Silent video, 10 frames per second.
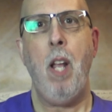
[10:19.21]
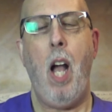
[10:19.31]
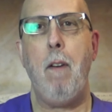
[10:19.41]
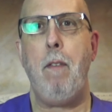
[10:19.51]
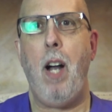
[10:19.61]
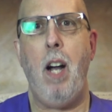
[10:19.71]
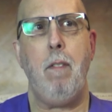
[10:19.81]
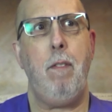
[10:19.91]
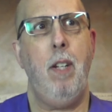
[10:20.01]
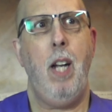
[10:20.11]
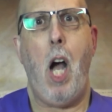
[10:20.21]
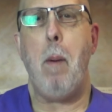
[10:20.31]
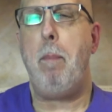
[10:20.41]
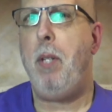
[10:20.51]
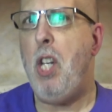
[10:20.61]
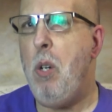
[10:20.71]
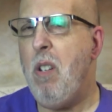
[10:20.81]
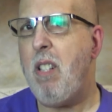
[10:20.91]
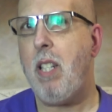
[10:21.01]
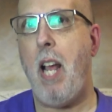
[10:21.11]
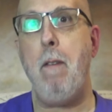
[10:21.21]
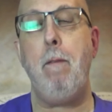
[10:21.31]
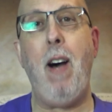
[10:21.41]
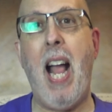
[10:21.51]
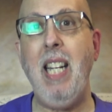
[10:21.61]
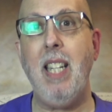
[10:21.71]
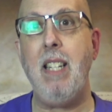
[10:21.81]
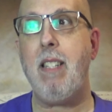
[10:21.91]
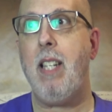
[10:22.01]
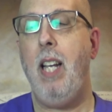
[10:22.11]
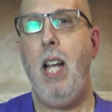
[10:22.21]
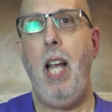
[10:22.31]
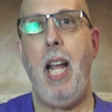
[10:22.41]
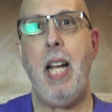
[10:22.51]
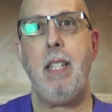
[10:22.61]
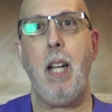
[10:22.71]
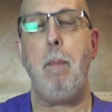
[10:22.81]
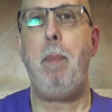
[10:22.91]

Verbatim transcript: of, of abuse and violence at uh,